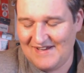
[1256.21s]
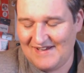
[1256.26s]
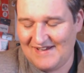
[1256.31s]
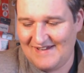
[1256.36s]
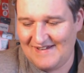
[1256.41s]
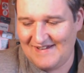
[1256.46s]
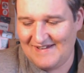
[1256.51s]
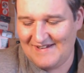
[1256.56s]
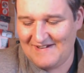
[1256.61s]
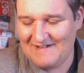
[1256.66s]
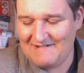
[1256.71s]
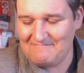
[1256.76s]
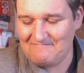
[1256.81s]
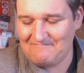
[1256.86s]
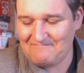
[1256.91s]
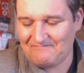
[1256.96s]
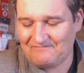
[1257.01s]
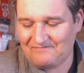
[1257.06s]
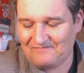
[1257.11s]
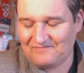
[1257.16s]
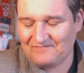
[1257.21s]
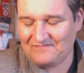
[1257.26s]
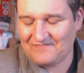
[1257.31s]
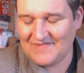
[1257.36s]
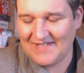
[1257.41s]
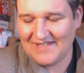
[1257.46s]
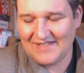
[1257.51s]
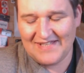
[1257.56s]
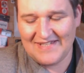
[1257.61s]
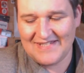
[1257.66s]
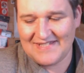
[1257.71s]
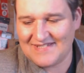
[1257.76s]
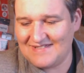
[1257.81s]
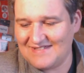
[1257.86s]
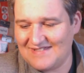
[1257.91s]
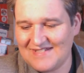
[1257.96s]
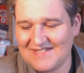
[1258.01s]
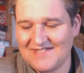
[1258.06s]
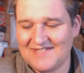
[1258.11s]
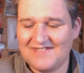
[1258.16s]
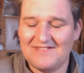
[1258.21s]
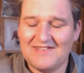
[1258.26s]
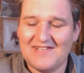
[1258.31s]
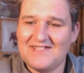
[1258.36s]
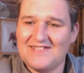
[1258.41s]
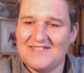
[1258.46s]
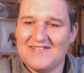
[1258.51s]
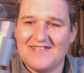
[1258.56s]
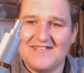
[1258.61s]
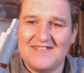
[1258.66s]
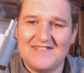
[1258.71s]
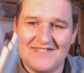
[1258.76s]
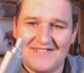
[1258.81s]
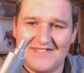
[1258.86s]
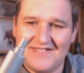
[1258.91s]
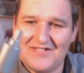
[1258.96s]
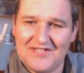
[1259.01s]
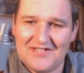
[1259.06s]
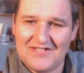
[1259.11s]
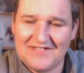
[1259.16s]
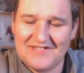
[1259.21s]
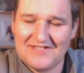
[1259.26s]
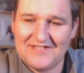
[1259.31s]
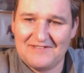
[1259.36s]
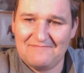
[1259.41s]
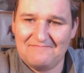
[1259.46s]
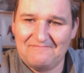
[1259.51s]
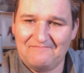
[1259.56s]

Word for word: Listen, this thing's just,